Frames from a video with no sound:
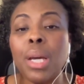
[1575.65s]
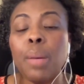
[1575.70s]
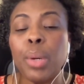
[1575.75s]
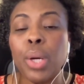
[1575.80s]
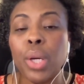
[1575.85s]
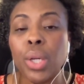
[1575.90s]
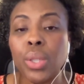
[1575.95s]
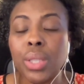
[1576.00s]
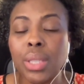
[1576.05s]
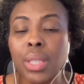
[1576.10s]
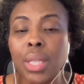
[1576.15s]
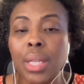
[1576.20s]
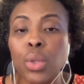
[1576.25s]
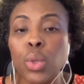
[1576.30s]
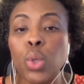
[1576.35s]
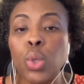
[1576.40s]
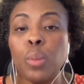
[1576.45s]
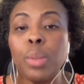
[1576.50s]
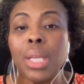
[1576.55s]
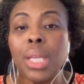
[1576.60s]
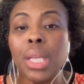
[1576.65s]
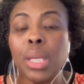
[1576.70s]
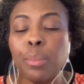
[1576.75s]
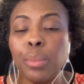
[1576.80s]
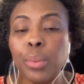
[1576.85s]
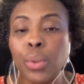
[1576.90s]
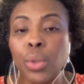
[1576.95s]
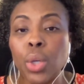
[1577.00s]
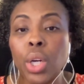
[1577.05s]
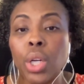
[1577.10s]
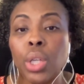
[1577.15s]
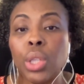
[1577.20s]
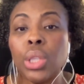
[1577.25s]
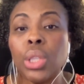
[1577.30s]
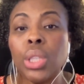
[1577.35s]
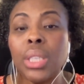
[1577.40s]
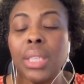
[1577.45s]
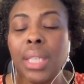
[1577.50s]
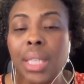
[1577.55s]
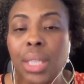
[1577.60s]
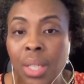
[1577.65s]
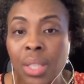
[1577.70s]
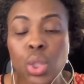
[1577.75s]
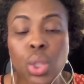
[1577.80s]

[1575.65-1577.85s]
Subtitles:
person who people are looking